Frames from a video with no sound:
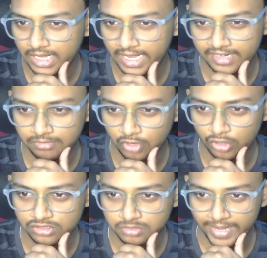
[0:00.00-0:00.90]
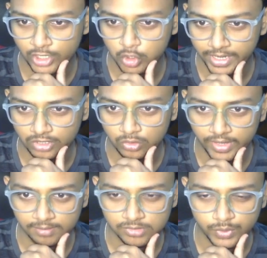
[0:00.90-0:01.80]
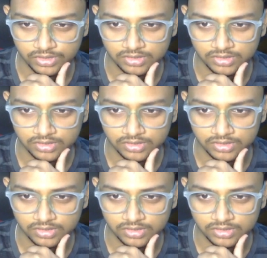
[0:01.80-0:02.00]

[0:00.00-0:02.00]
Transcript: I lost back-to-back 2 games with